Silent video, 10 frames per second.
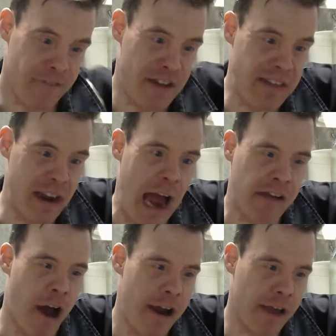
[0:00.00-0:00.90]
Find that
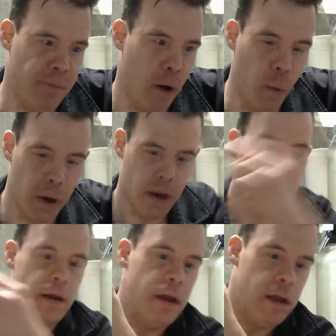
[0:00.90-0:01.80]
iconic bow,
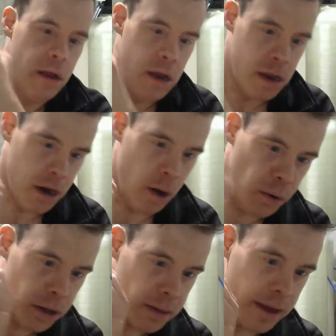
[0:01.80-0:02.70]

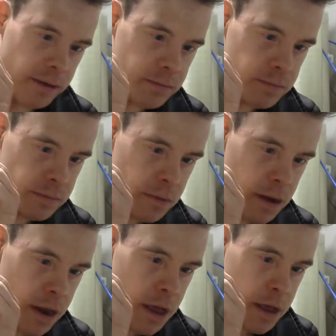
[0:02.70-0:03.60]
like
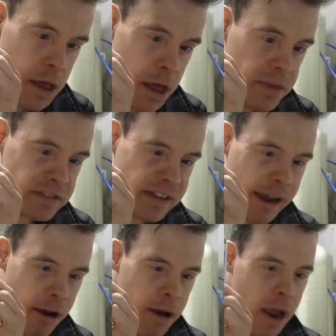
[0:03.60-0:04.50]
this
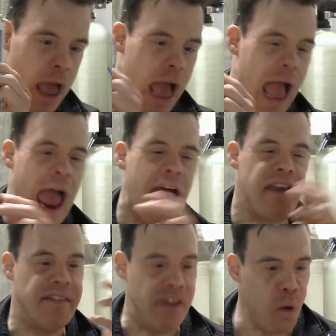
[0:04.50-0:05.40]
thing here,
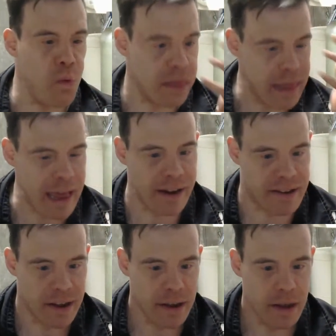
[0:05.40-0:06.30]
and do that.